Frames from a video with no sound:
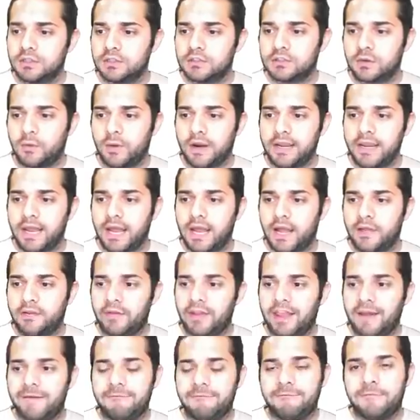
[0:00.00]
So right now they
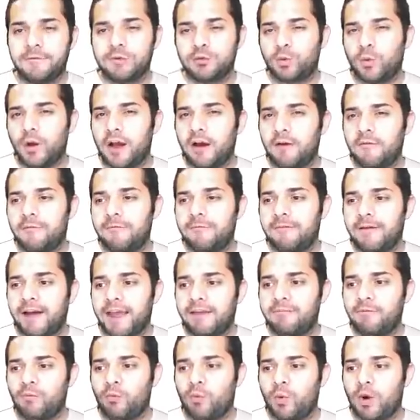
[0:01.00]
have
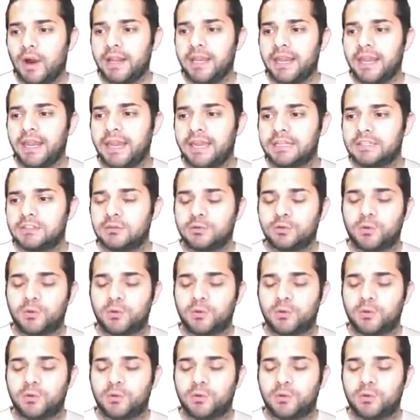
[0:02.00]
12,518, so